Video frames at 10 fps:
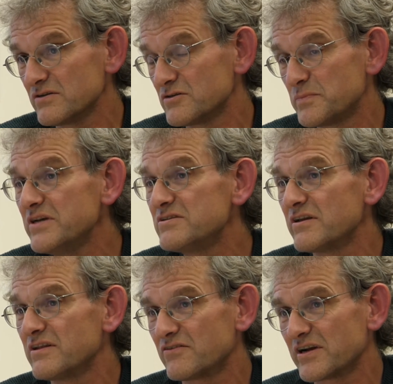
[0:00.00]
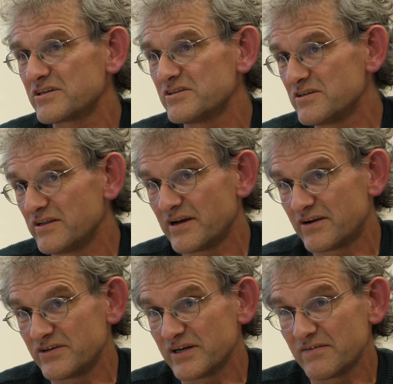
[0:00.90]
speeds and directions in the
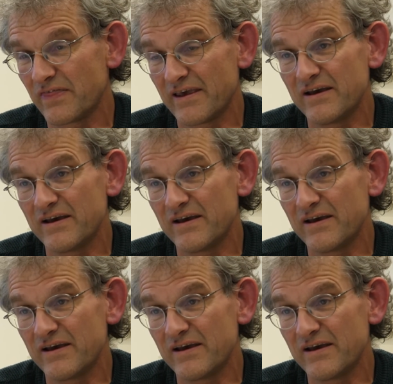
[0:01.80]
area,